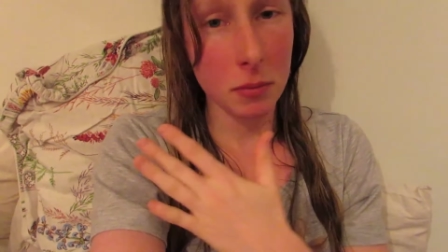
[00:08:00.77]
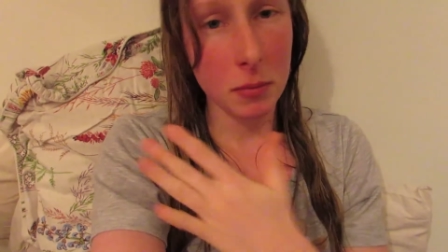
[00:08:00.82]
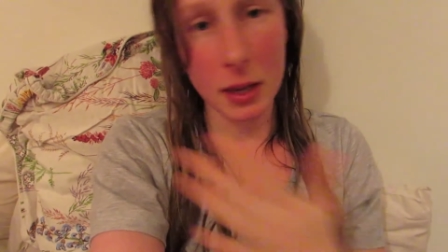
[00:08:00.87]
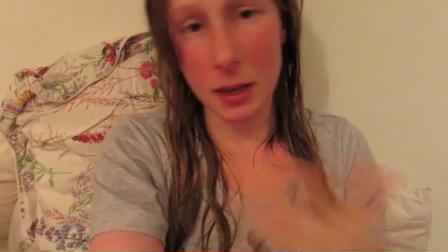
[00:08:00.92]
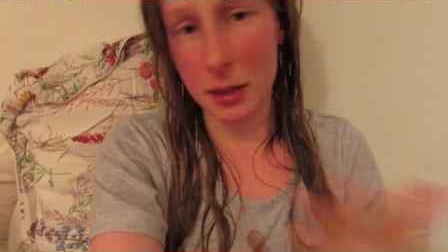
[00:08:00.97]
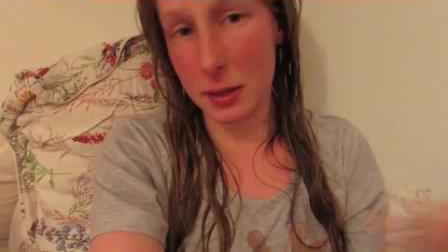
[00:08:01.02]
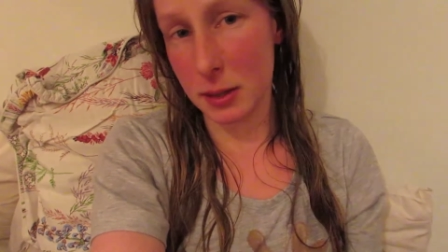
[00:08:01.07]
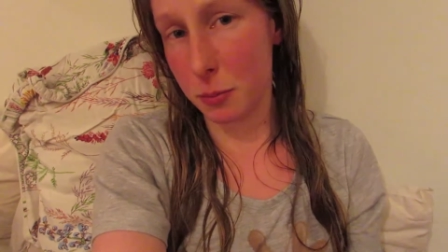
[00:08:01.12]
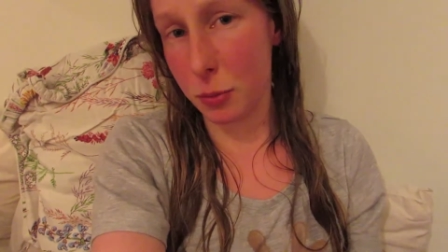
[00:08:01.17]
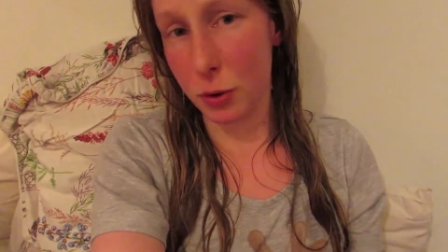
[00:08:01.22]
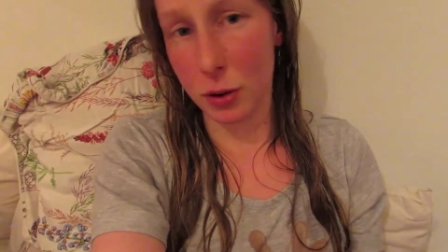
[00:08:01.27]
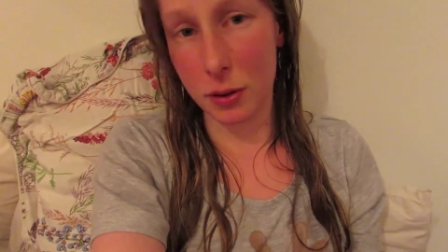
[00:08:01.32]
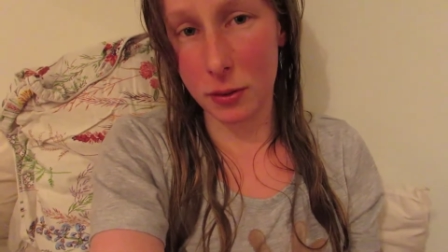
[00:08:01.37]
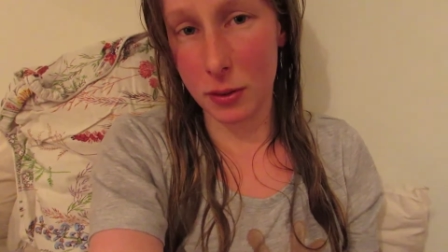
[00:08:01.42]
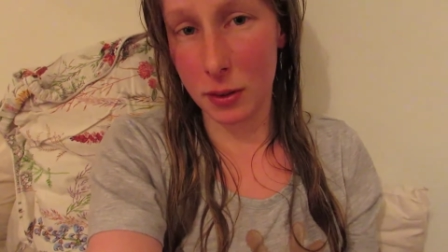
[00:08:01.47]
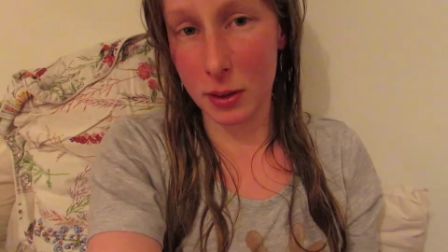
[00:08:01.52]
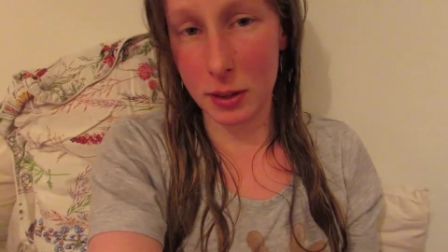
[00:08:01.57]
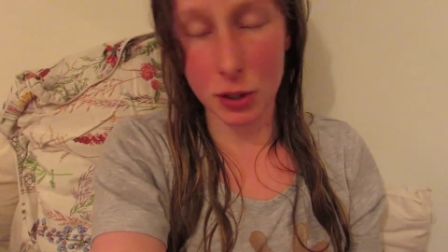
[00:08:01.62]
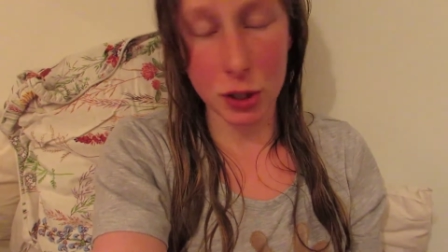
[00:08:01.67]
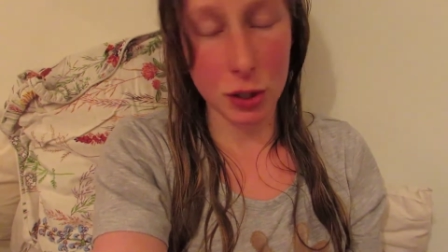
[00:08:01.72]
is a
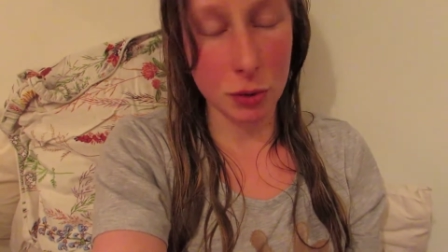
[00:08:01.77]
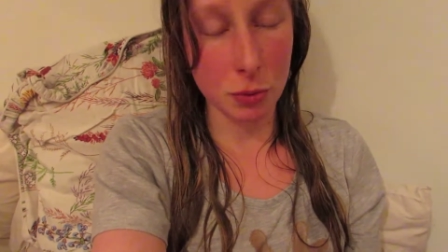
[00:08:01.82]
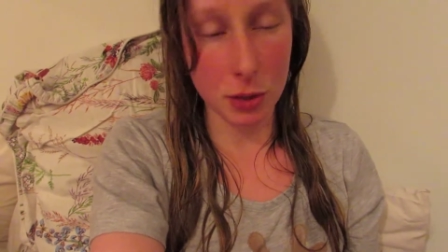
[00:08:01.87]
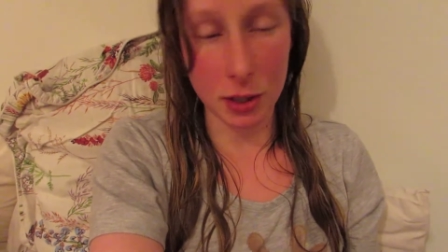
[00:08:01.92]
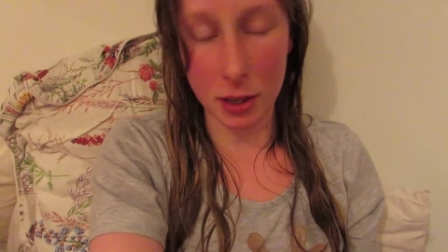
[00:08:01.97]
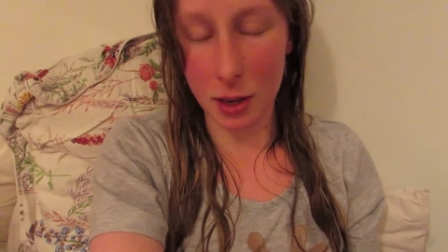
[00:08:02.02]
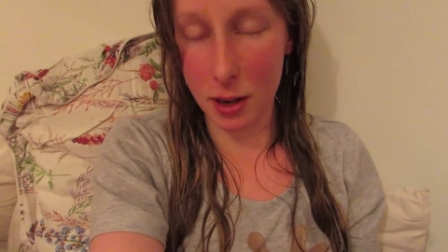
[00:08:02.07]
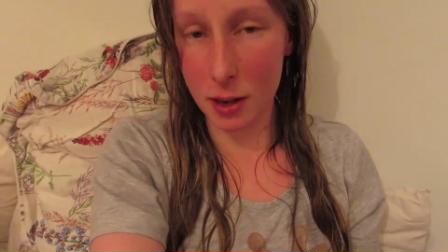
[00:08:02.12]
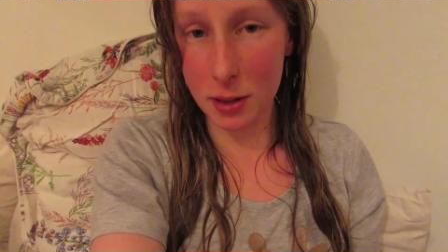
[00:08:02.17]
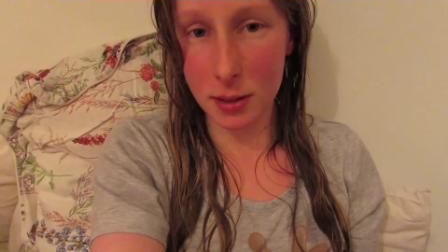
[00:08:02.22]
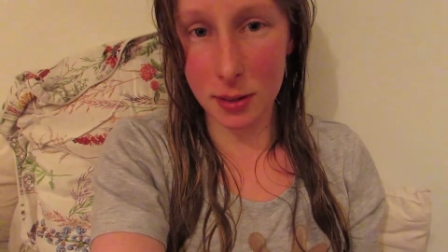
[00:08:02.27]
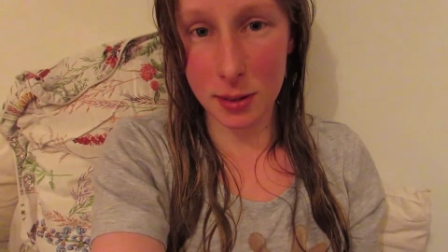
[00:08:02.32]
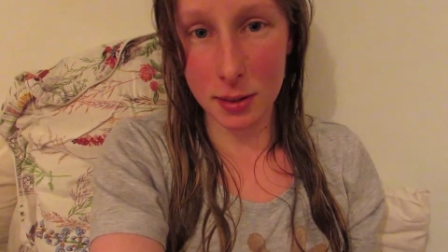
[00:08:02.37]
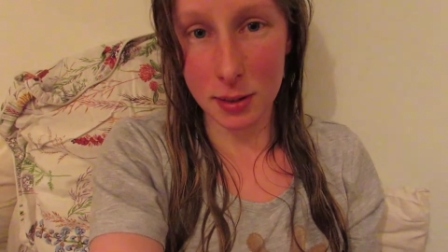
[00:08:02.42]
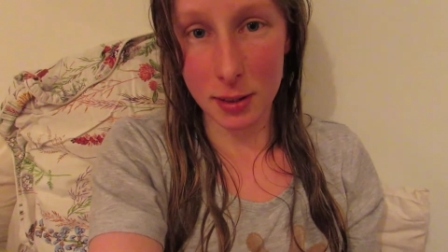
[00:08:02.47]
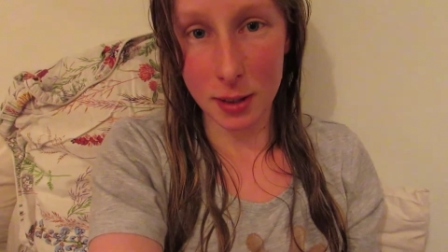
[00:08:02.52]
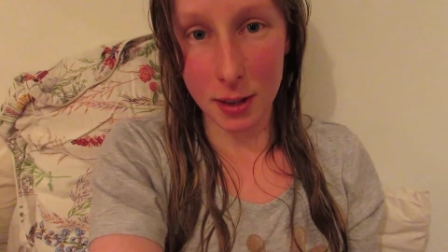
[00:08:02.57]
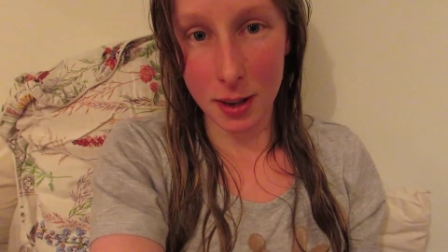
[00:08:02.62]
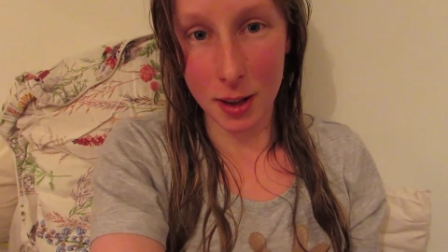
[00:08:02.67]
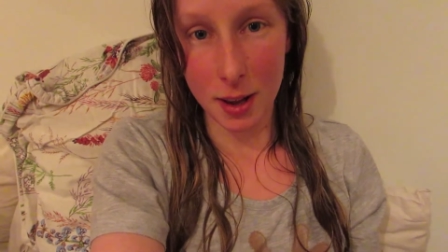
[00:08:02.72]
previous, she was a
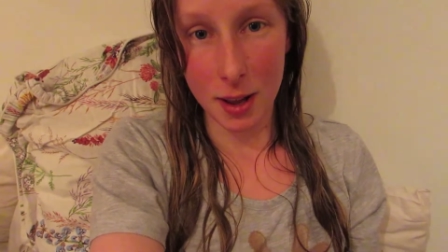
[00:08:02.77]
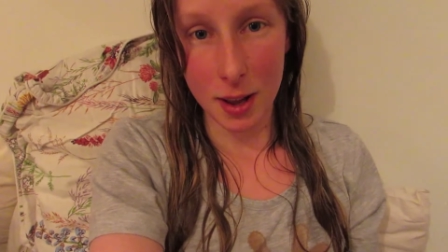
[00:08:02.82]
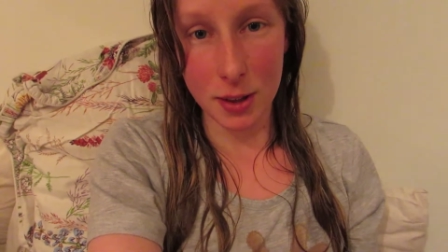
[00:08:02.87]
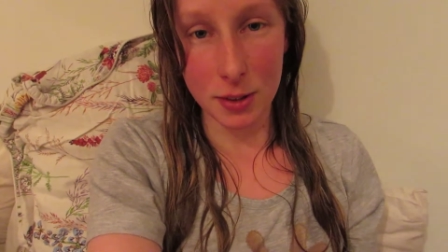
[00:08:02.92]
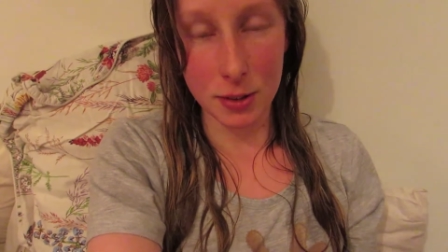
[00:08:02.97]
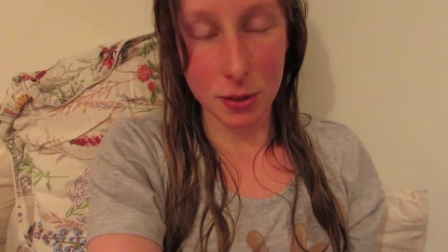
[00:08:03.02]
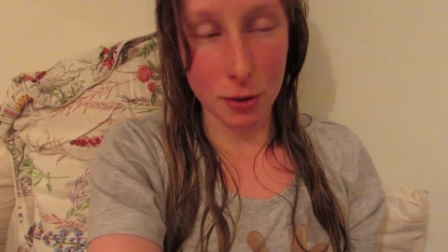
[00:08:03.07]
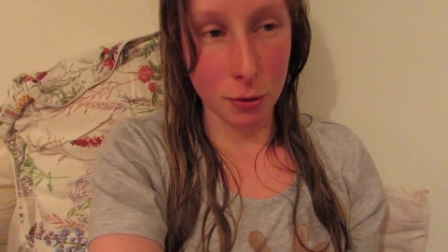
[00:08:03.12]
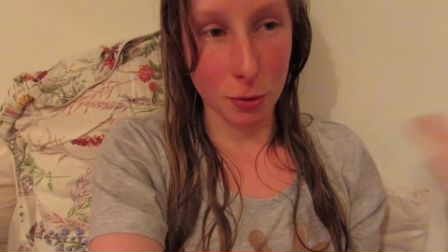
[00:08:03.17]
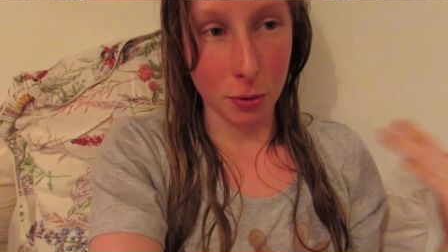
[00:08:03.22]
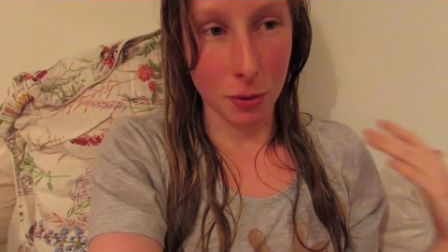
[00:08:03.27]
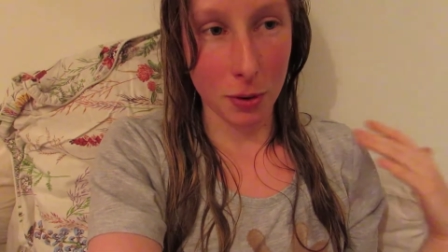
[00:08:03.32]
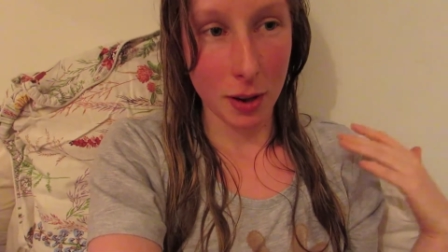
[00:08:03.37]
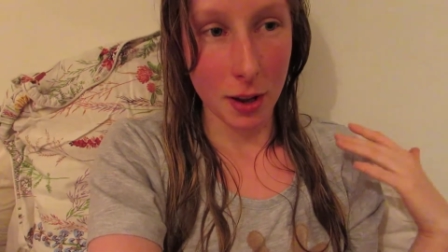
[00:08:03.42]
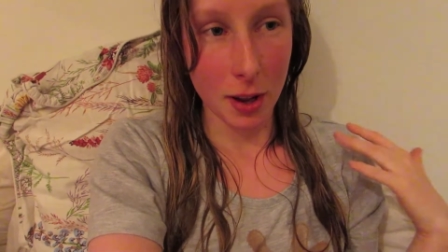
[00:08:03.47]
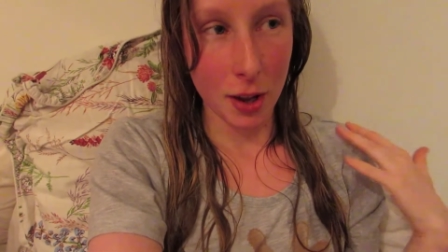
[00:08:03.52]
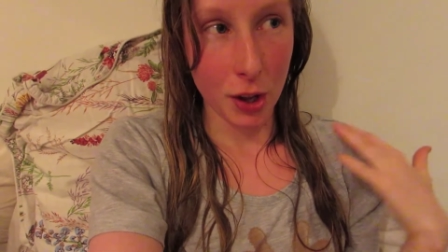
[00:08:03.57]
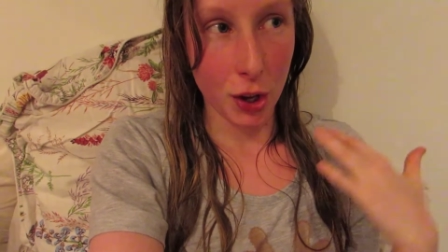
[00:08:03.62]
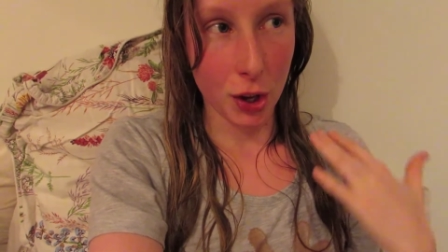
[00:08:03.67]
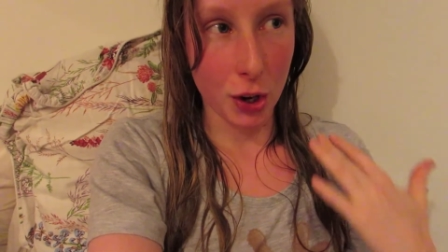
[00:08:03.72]
nurse, so,
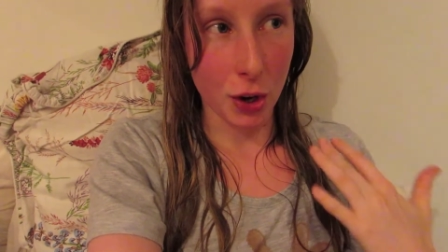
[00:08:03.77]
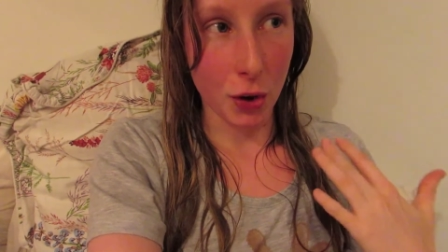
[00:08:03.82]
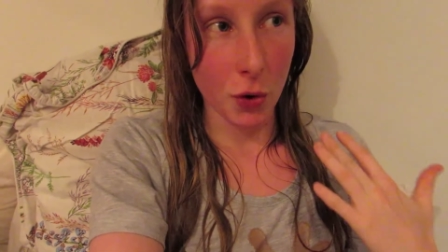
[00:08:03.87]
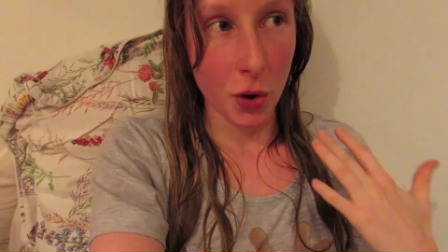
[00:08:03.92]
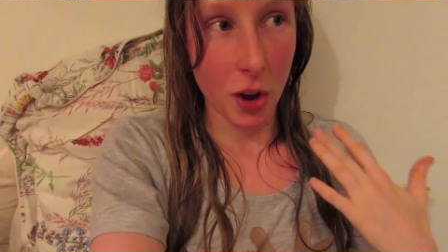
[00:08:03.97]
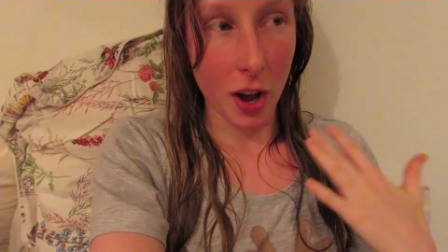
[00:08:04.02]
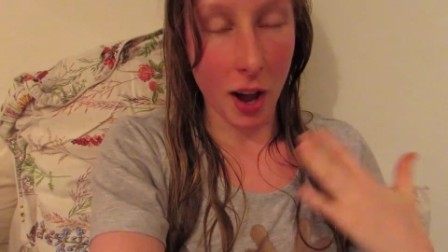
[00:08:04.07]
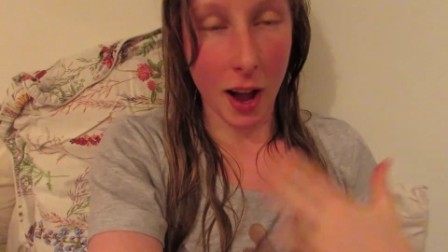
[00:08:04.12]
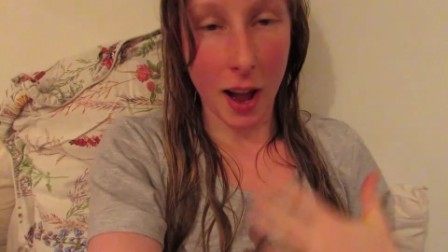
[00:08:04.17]
you know,